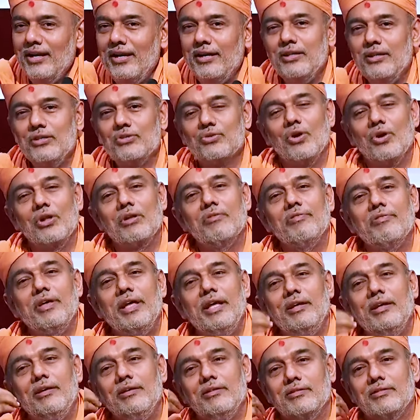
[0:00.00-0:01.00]
It is
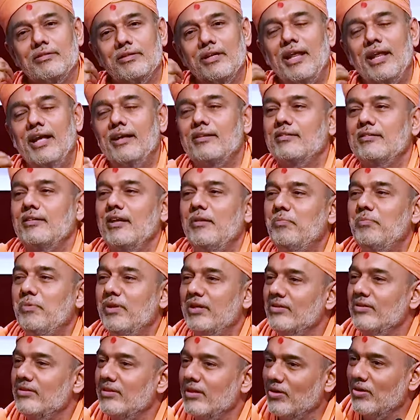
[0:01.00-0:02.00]
always an
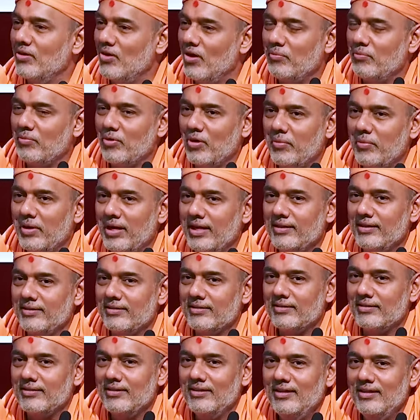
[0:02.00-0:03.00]
acceptance and
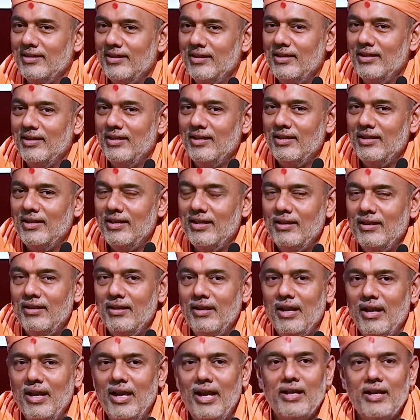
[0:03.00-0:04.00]
compromise.
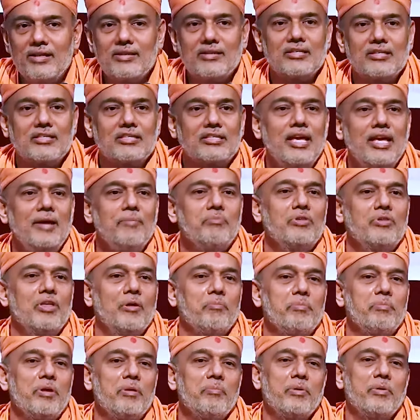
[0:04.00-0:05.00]
Accept
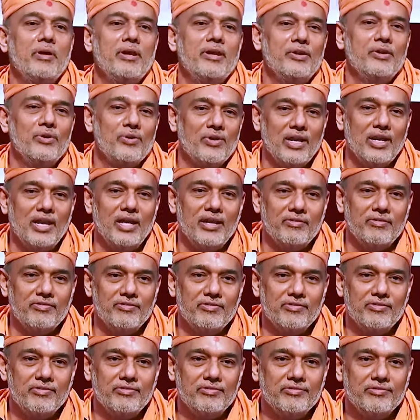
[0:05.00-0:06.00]
the people in your
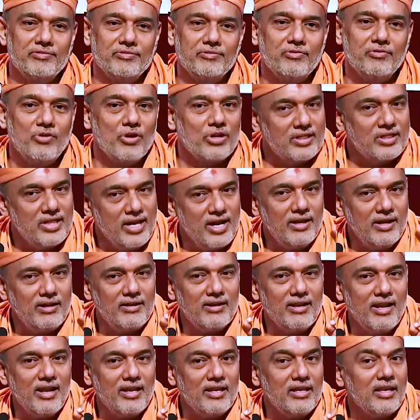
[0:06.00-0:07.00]
life. For
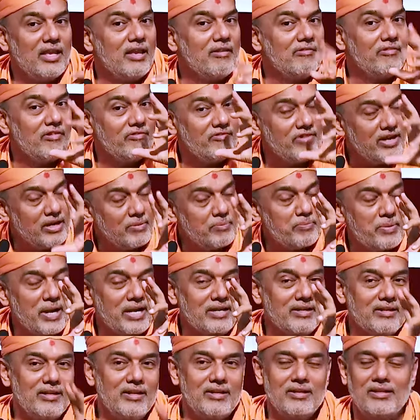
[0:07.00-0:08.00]
that, I give a very
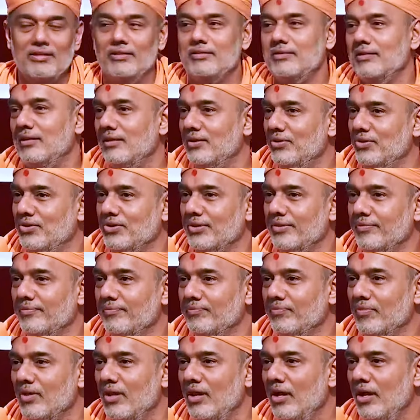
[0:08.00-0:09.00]
practical solution.
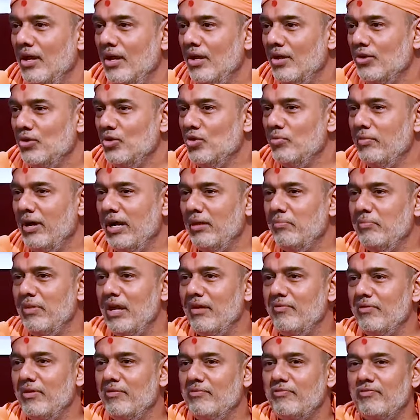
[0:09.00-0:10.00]
You might be
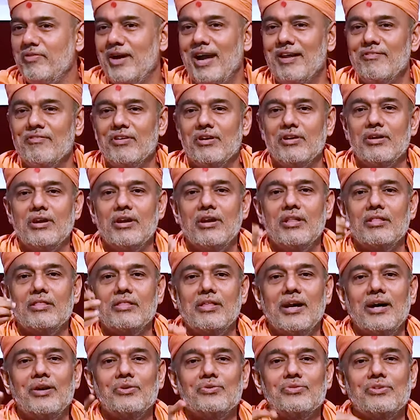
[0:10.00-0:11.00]
having 500 and
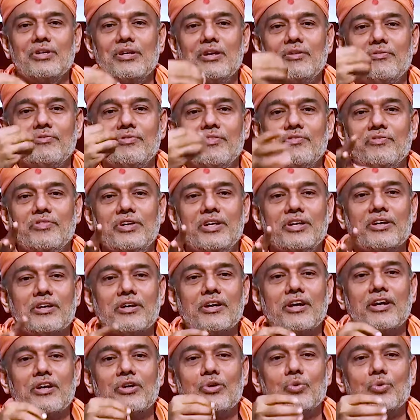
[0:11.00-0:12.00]
1000 and
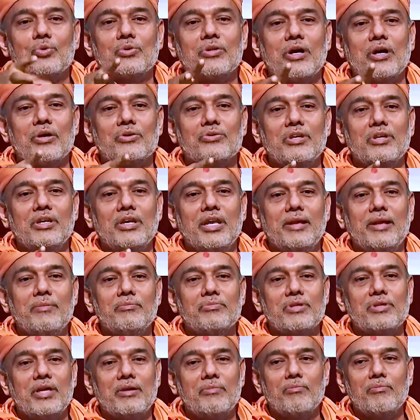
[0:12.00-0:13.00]
1500 and 2000
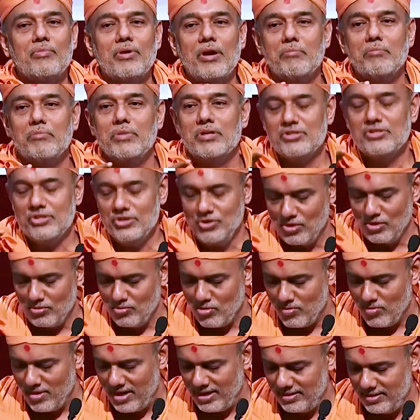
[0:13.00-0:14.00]
names and numbers in your
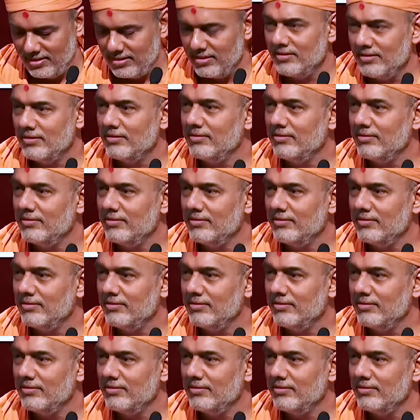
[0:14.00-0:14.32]
mobile.